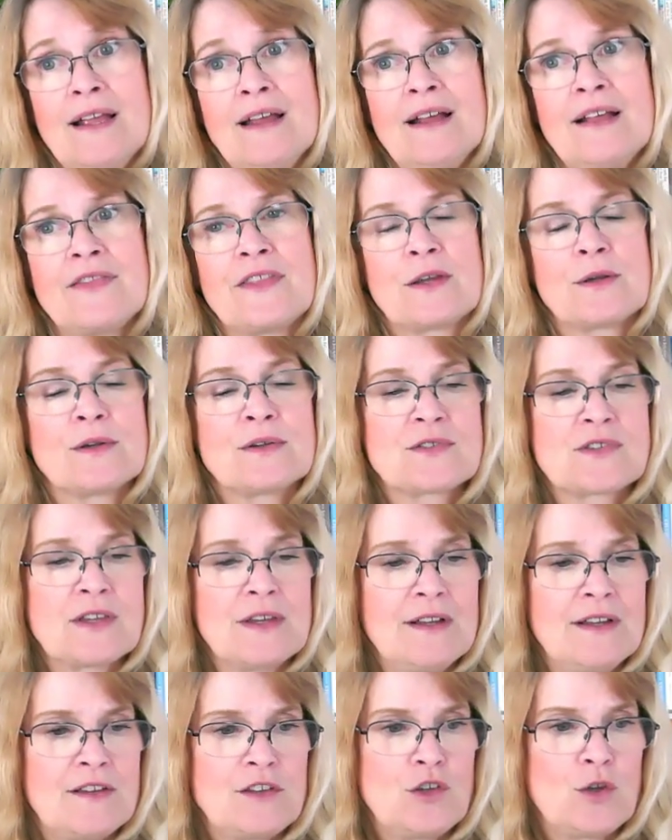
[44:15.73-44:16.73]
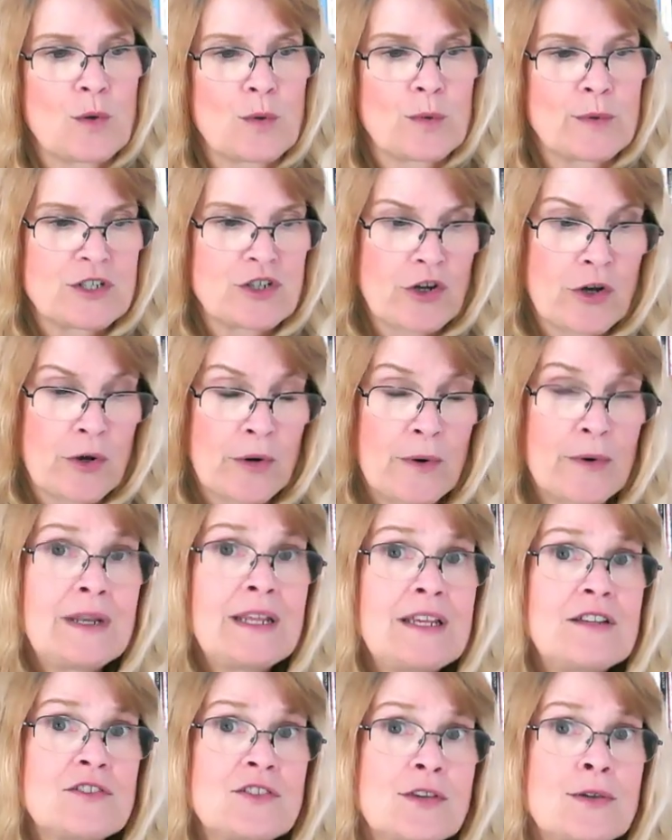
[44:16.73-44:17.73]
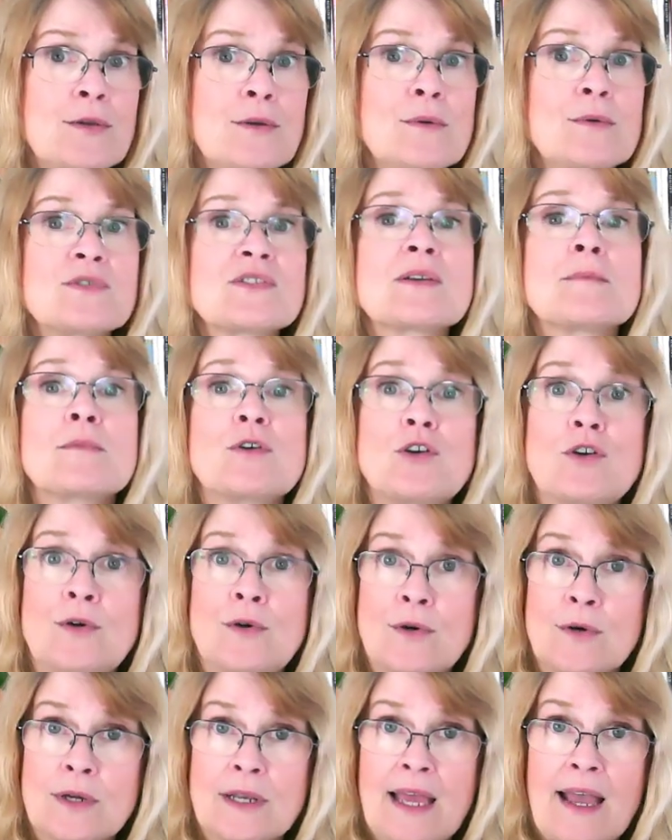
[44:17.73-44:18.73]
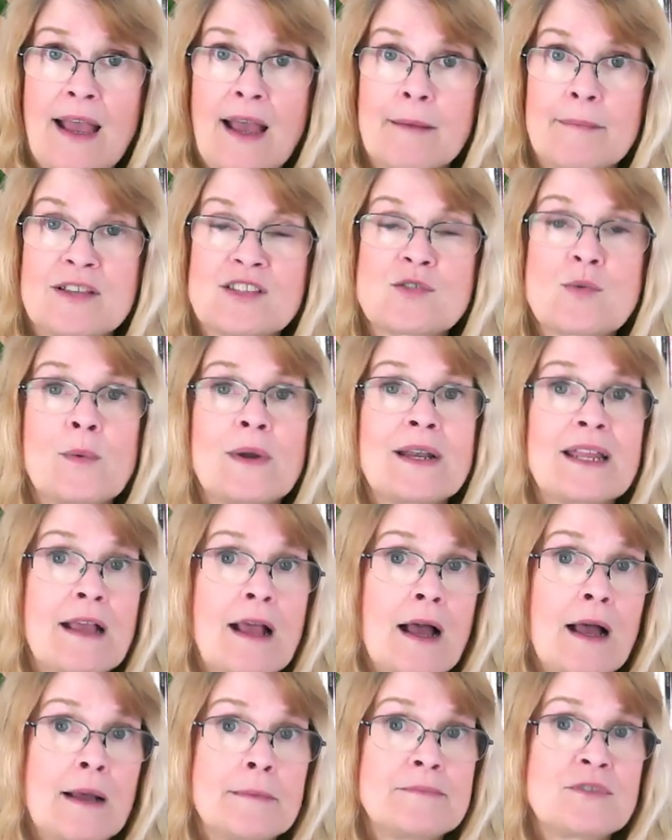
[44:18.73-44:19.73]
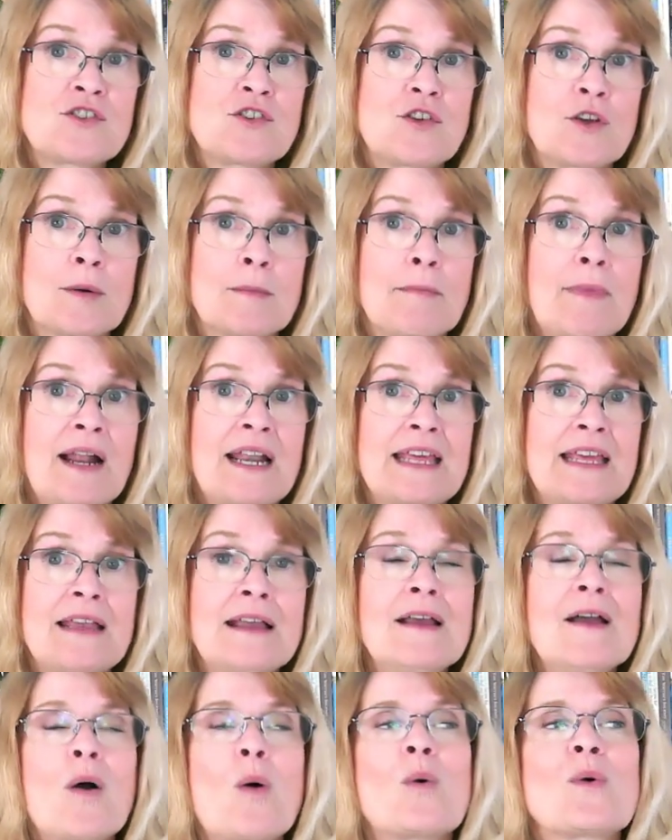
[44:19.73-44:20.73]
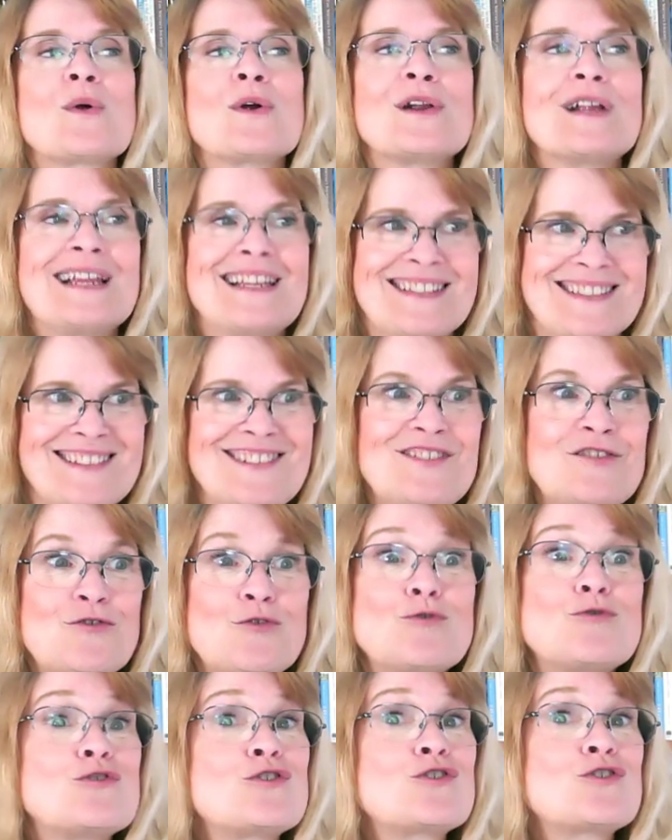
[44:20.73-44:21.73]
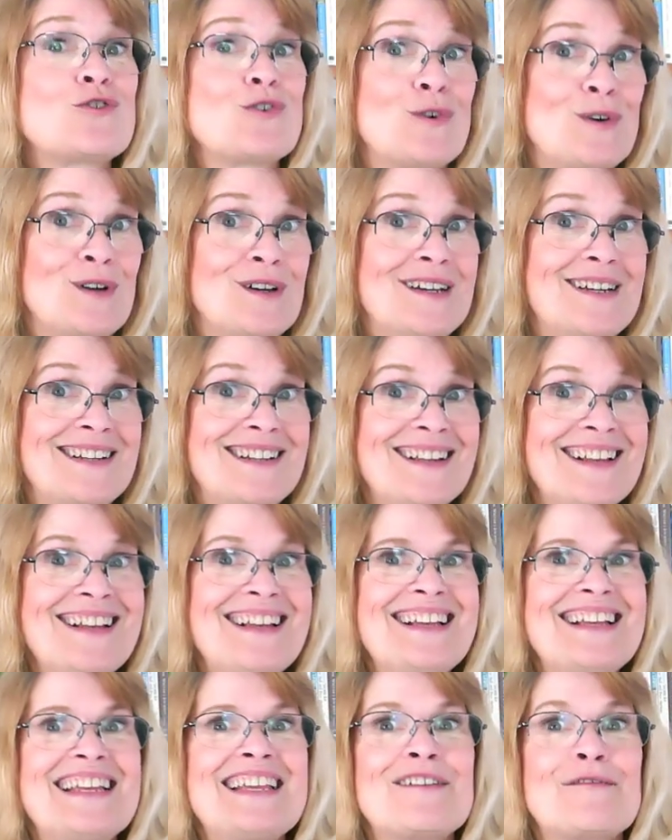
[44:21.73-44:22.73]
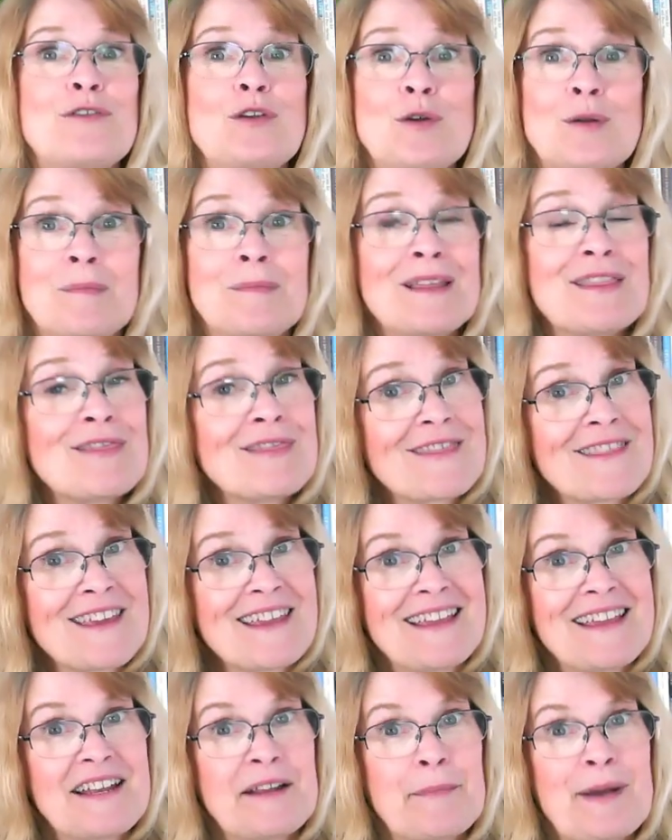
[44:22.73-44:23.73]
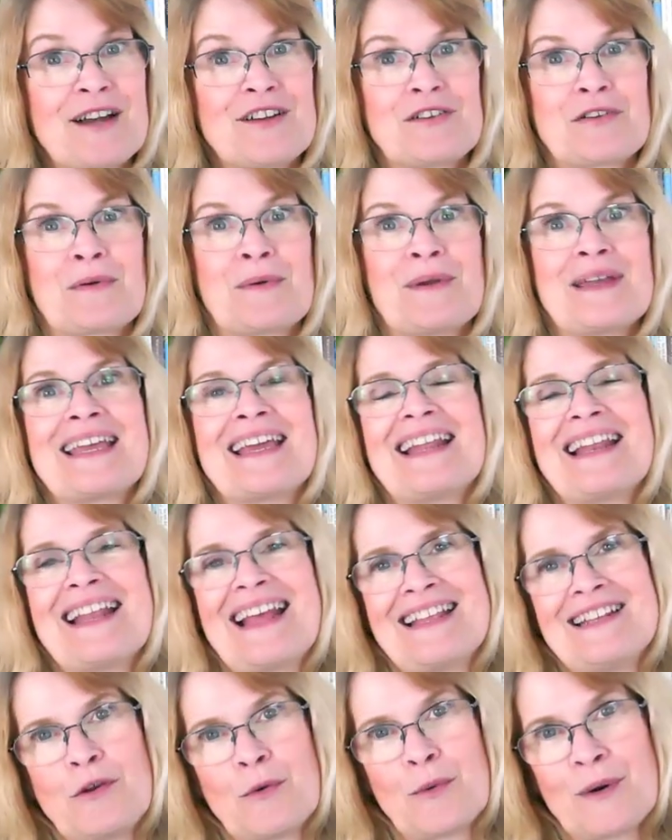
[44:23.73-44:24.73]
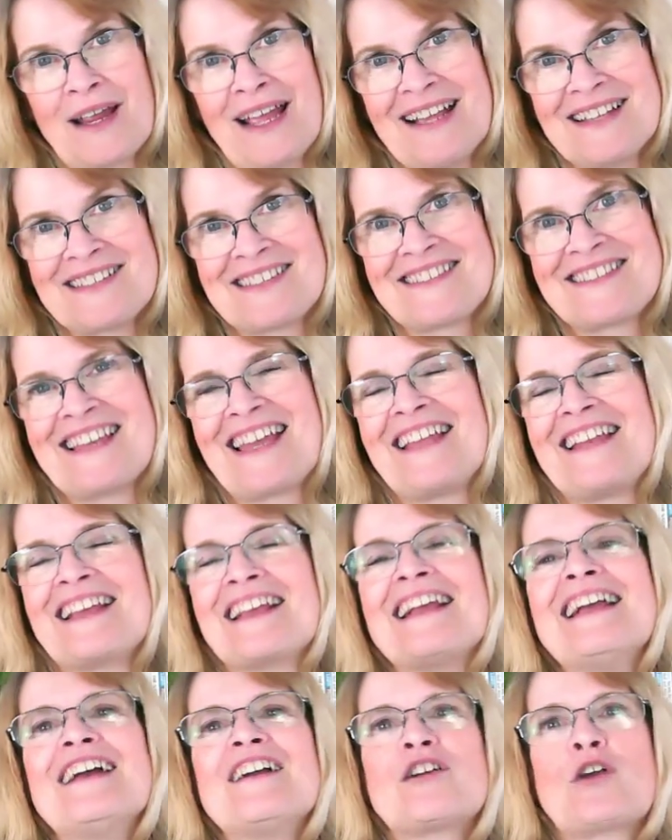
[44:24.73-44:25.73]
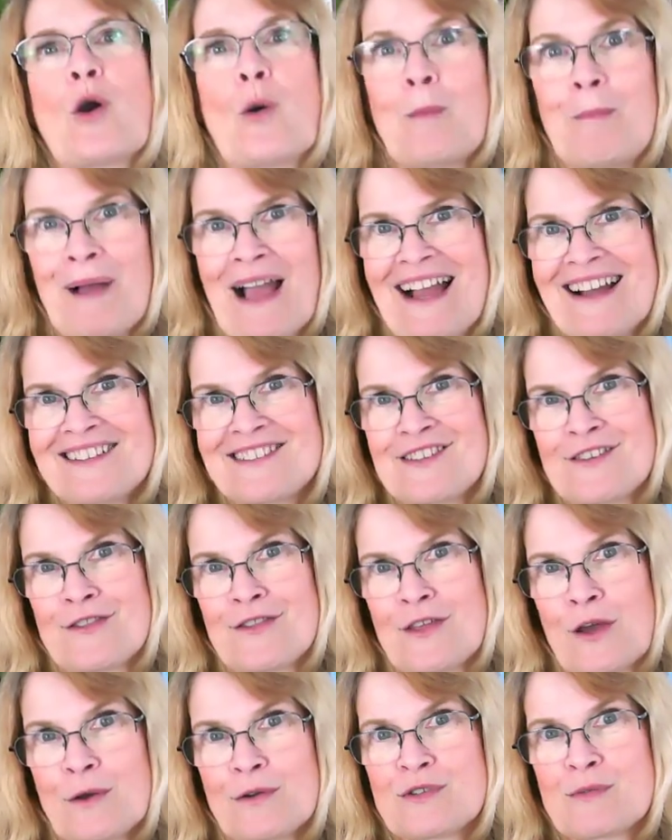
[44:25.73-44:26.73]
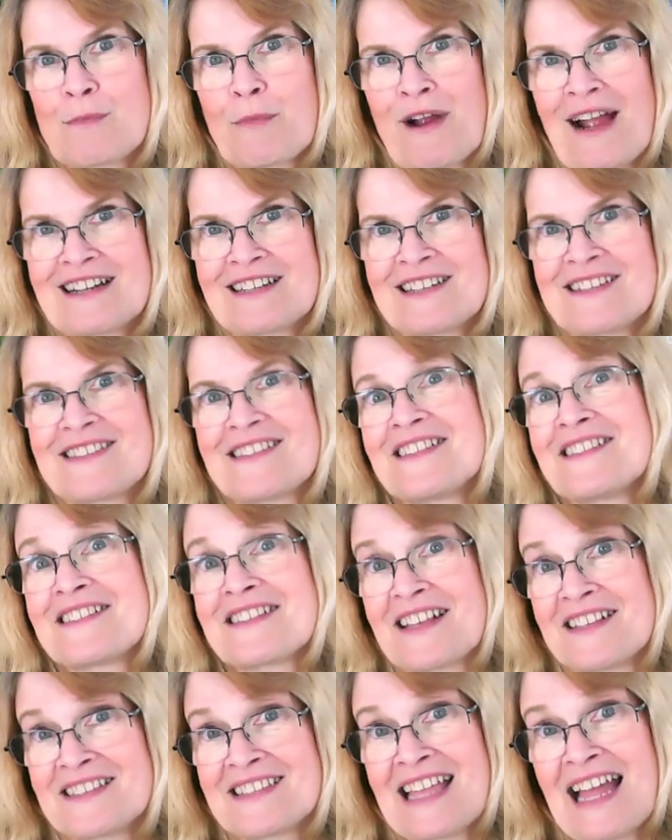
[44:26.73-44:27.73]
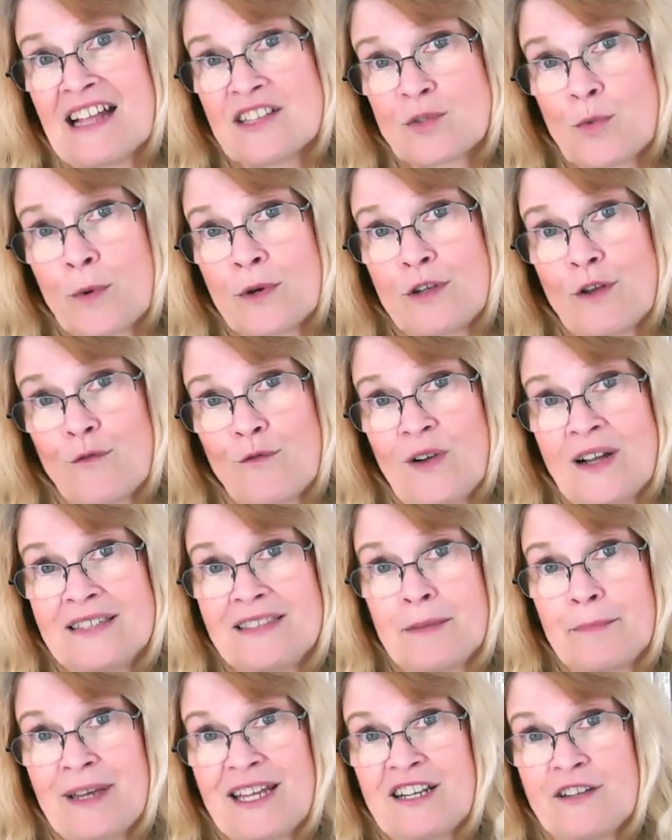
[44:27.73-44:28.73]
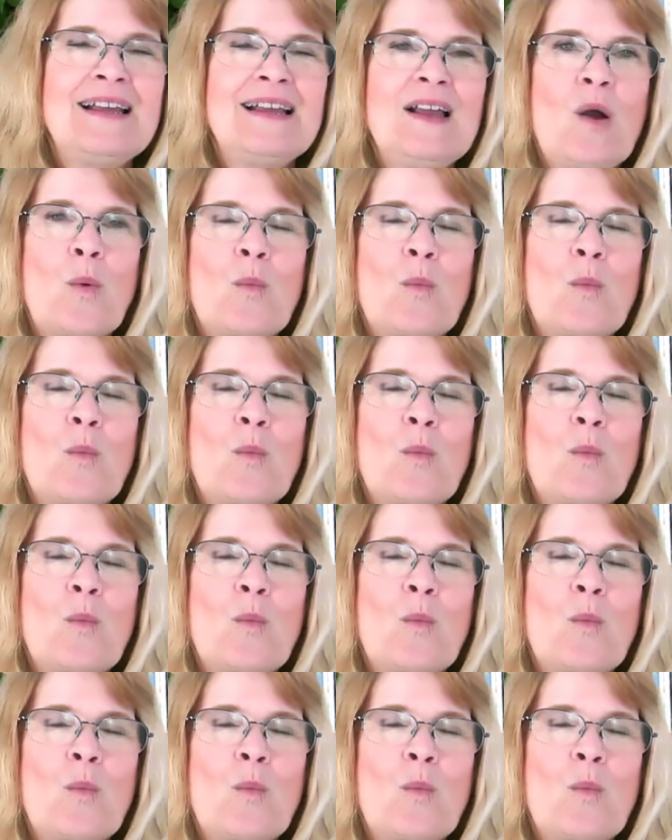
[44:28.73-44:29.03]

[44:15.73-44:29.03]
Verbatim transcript: there's, you're returning to some good habits when it comes to your money, or at least you should, if you'd been thinking about doing it and you were hesitating, go back to those practices, because that's where you'll find the benefit.